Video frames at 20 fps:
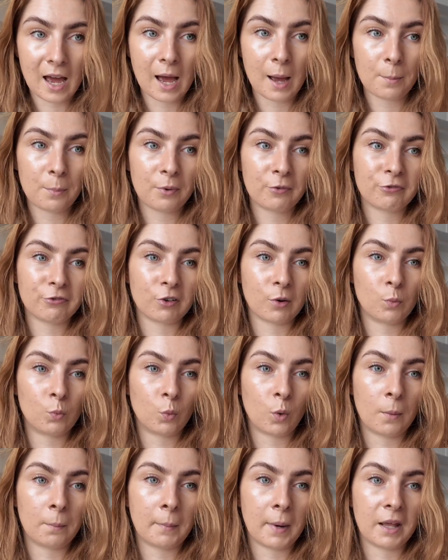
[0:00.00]
up
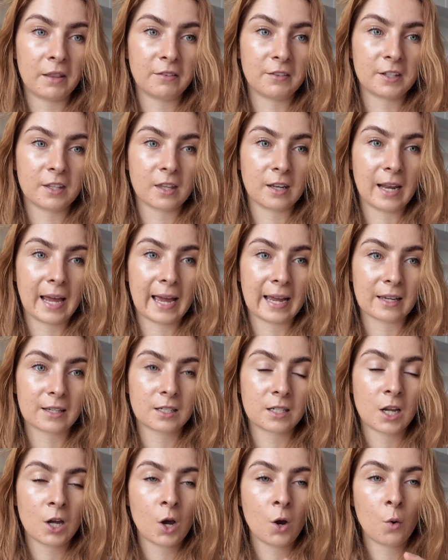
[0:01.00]
from 1 month to the
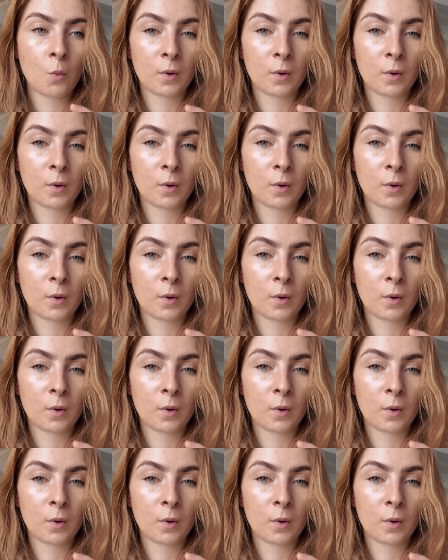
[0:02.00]
next